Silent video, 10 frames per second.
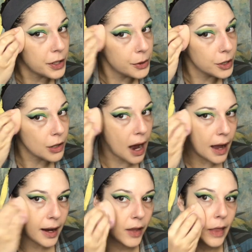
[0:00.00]
you to
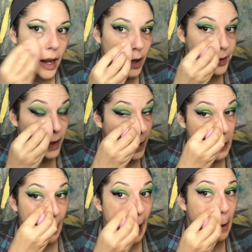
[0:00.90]
try and they have sought
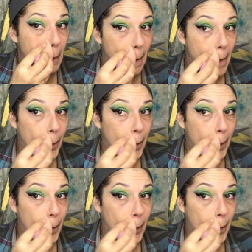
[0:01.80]
you out,